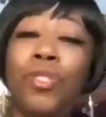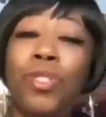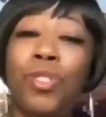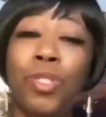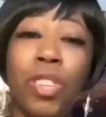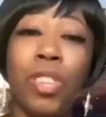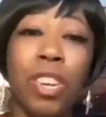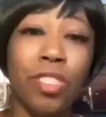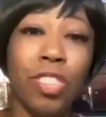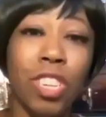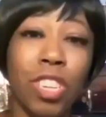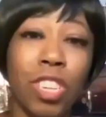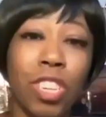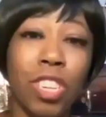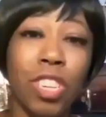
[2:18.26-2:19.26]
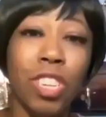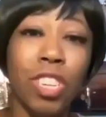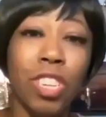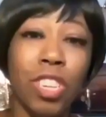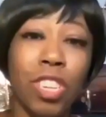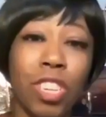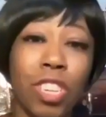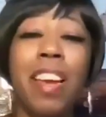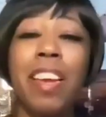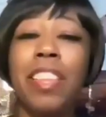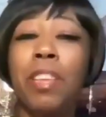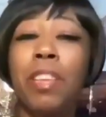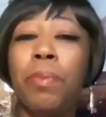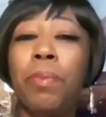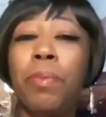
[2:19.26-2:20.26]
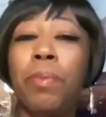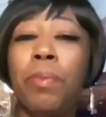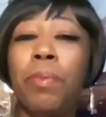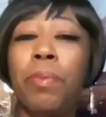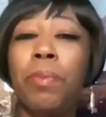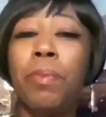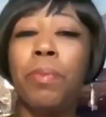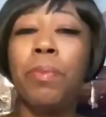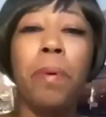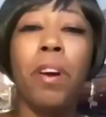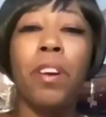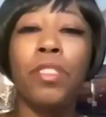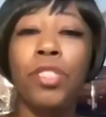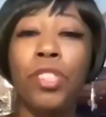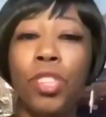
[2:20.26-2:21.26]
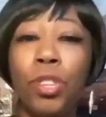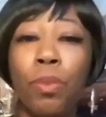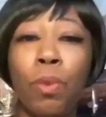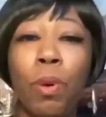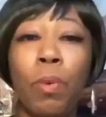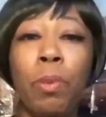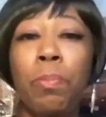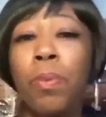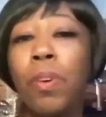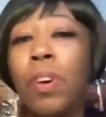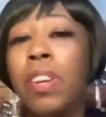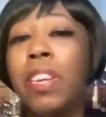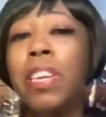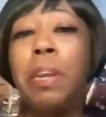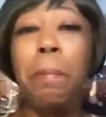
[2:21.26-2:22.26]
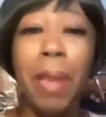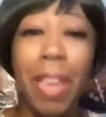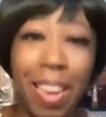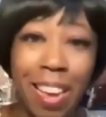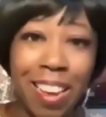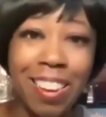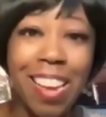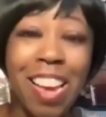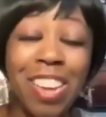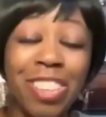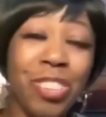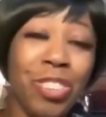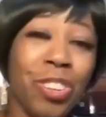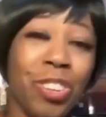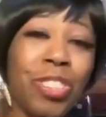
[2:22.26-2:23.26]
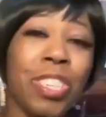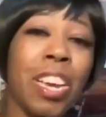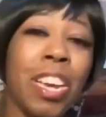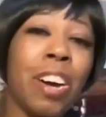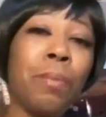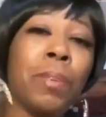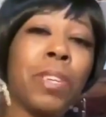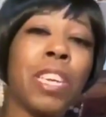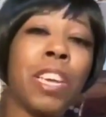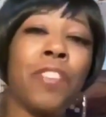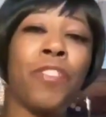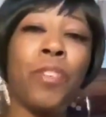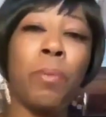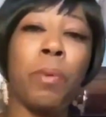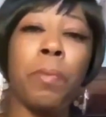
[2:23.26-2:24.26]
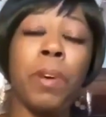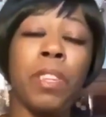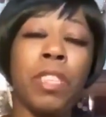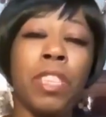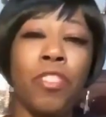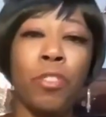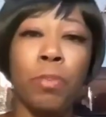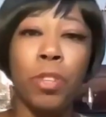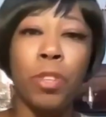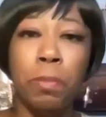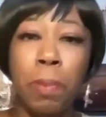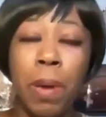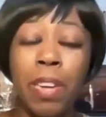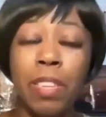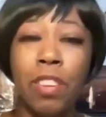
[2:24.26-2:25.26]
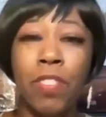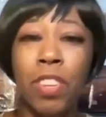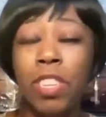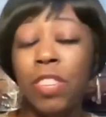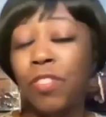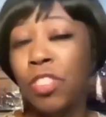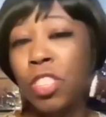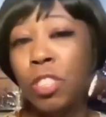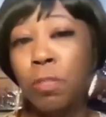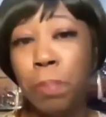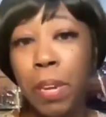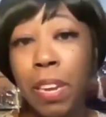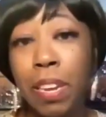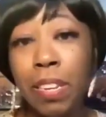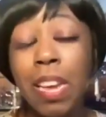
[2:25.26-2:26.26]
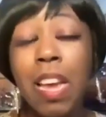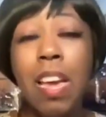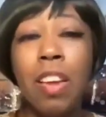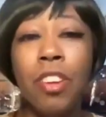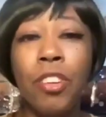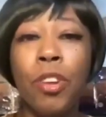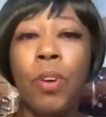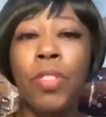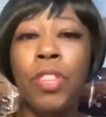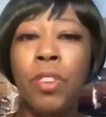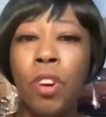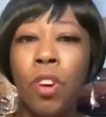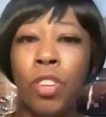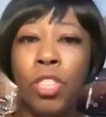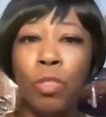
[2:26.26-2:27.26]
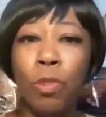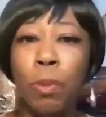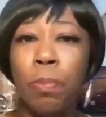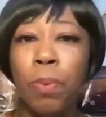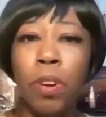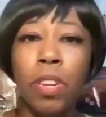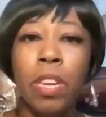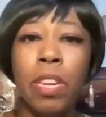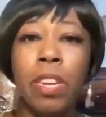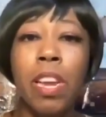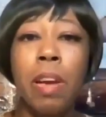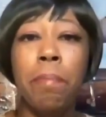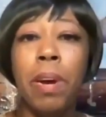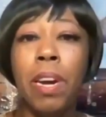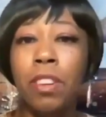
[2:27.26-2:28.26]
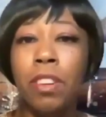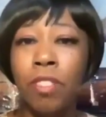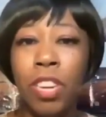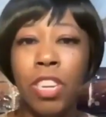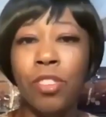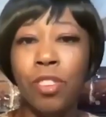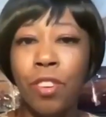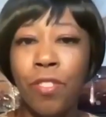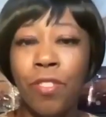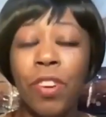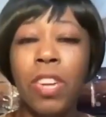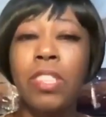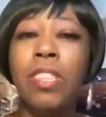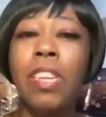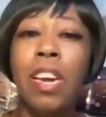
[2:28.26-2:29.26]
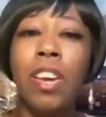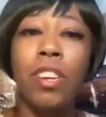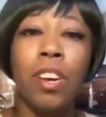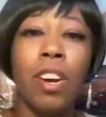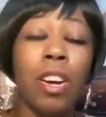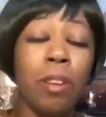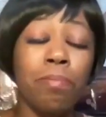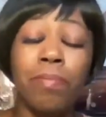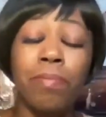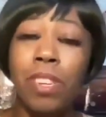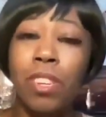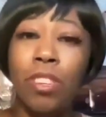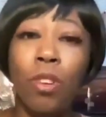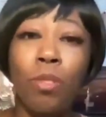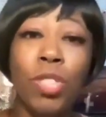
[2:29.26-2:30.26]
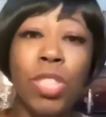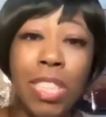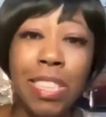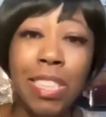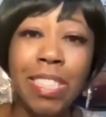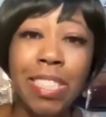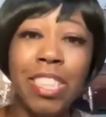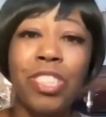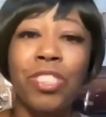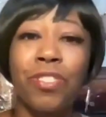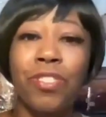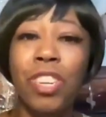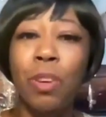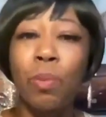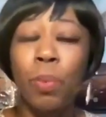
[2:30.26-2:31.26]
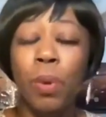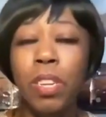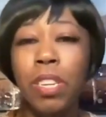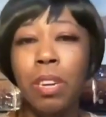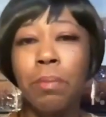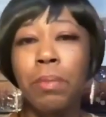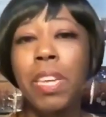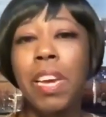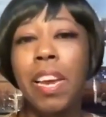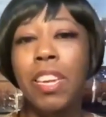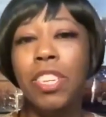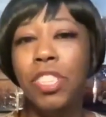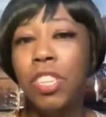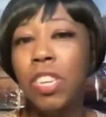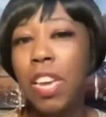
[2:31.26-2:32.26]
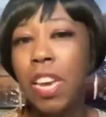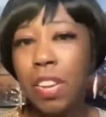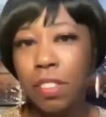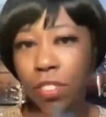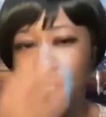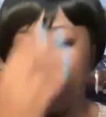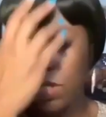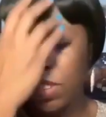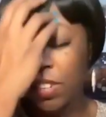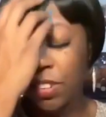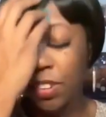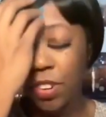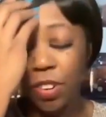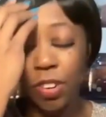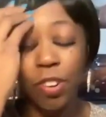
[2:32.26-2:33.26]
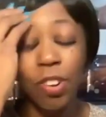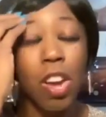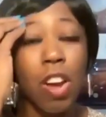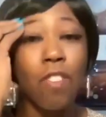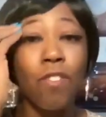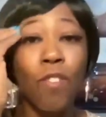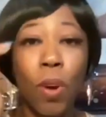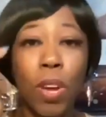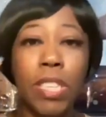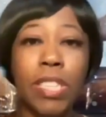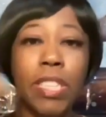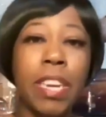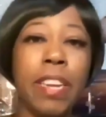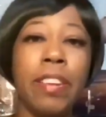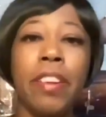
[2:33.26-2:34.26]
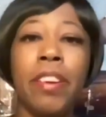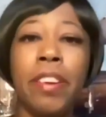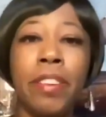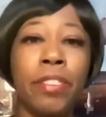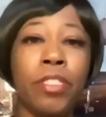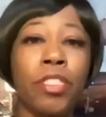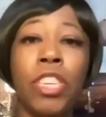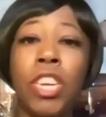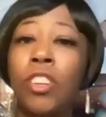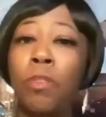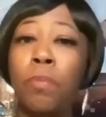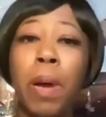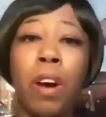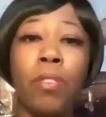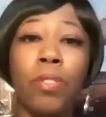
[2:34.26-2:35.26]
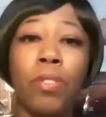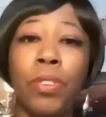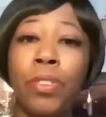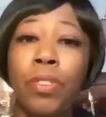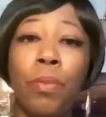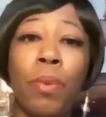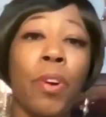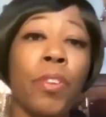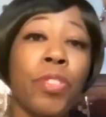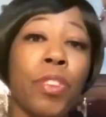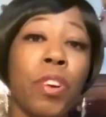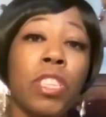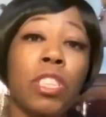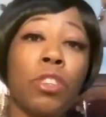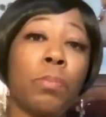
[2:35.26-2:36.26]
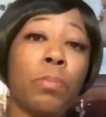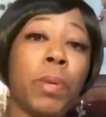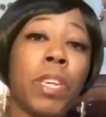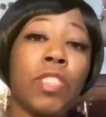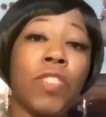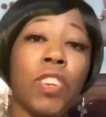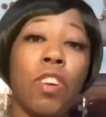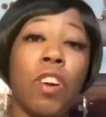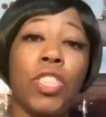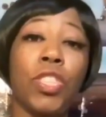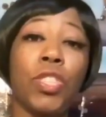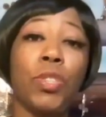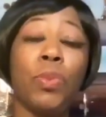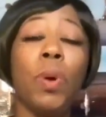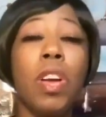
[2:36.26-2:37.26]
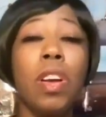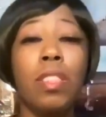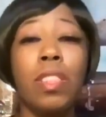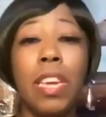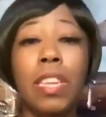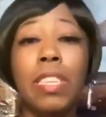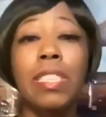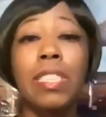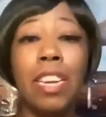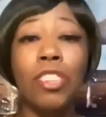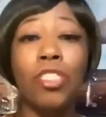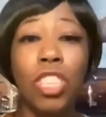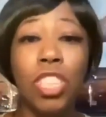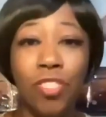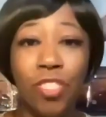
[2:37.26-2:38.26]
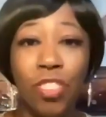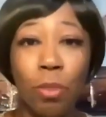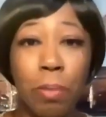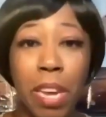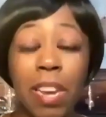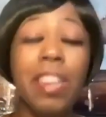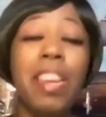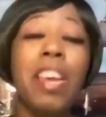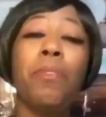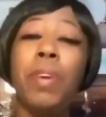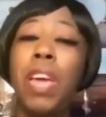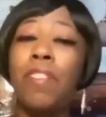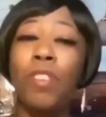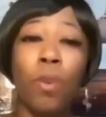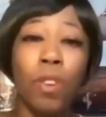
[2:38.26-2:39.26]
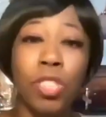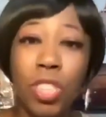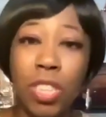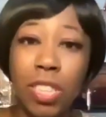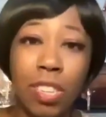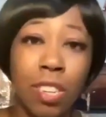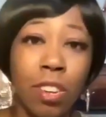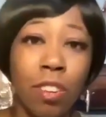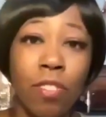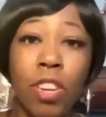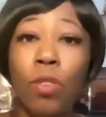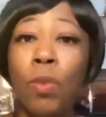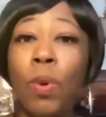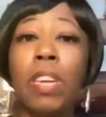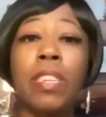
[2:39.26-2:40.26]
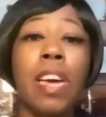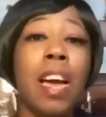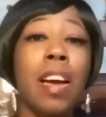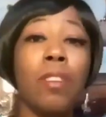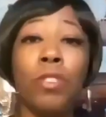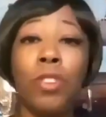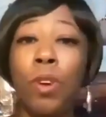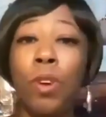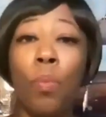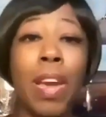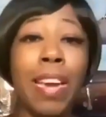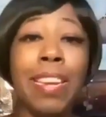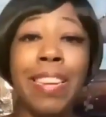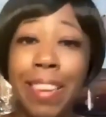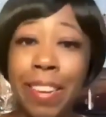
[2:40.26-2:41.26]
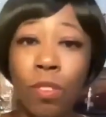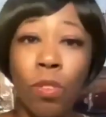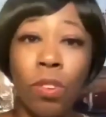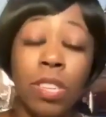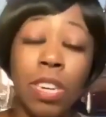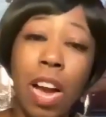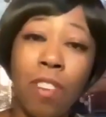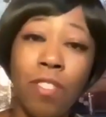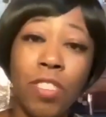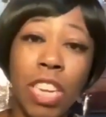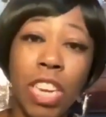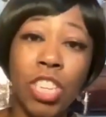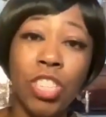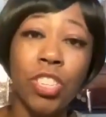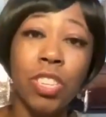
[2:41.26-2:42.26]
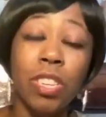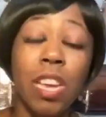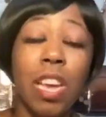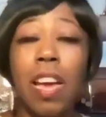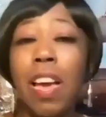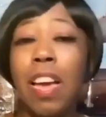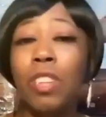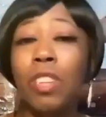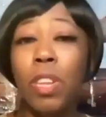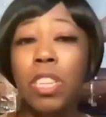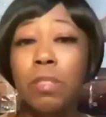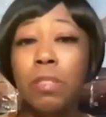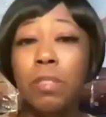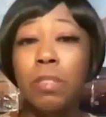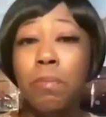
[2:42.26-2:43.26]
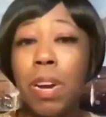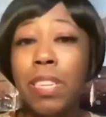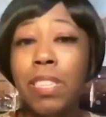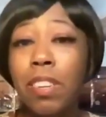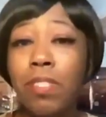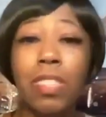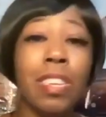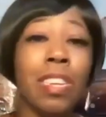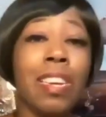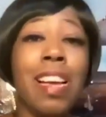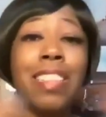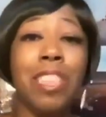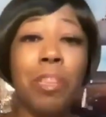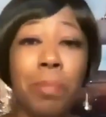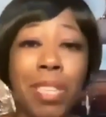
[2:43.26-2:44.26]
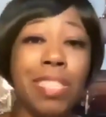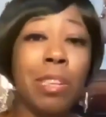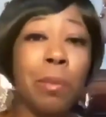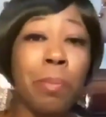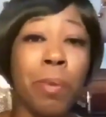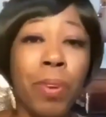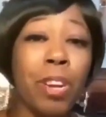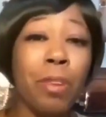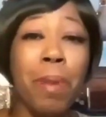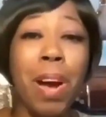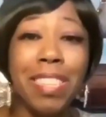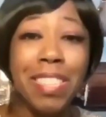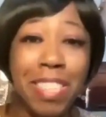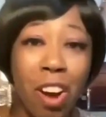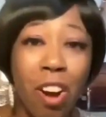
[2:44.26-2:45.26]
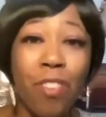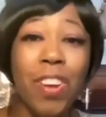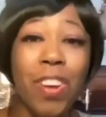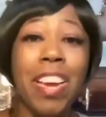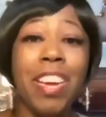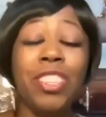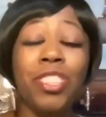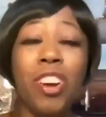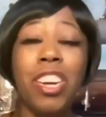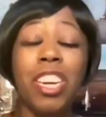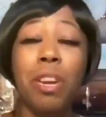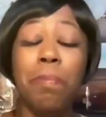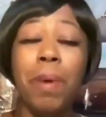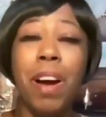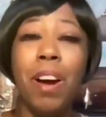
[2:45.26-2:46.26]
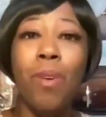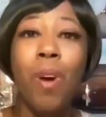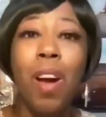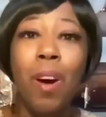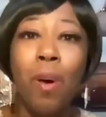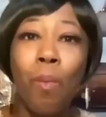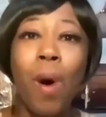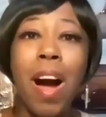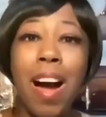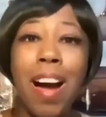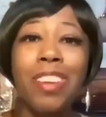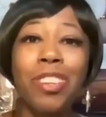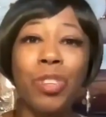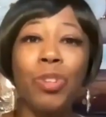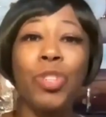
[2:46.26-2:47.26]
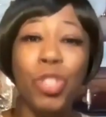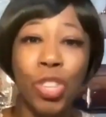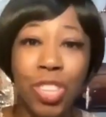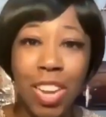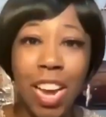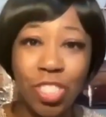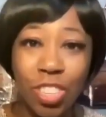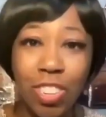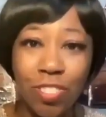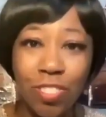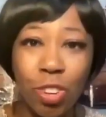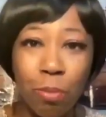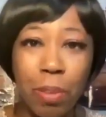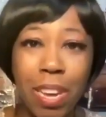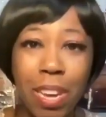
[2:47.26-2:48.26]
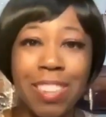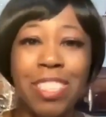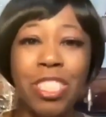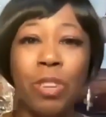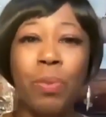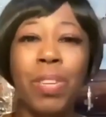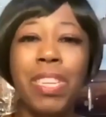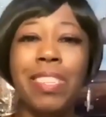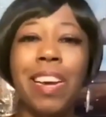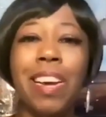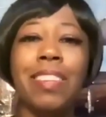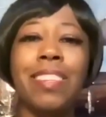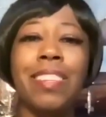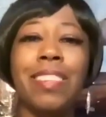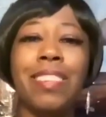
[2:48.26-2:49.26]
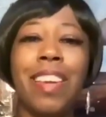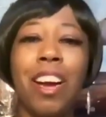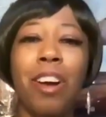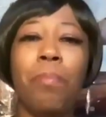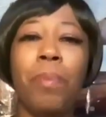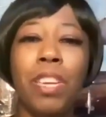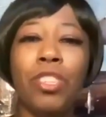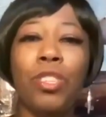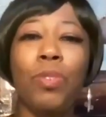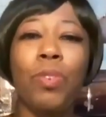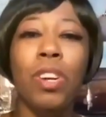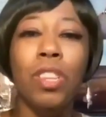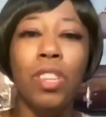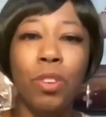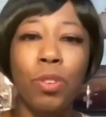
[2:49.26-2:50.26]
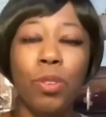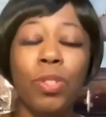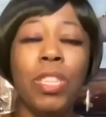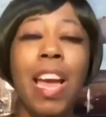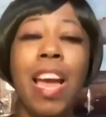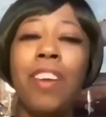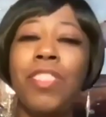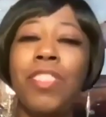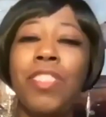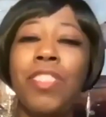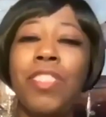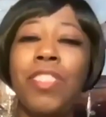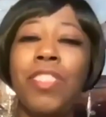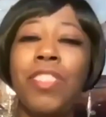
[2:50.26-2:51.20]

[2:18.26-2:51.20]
1, ladies, don't you dare change for no man. And then we had part 2 where we brought in a man, to help give from a different perspective, a different spin, and then also we brought in my great girlfriend, Coach CC Sharia Williams, and she had, lended her voice and shared about, her thoughts and opinions in regards to ladies not changing for no man. We have, of course, Jessica Karin, who has, weighed in on the conversation, as well as myself, the Limitless Liberator myself, and talking about why you should not change for no man. And so we decided to now bring it to a close, have the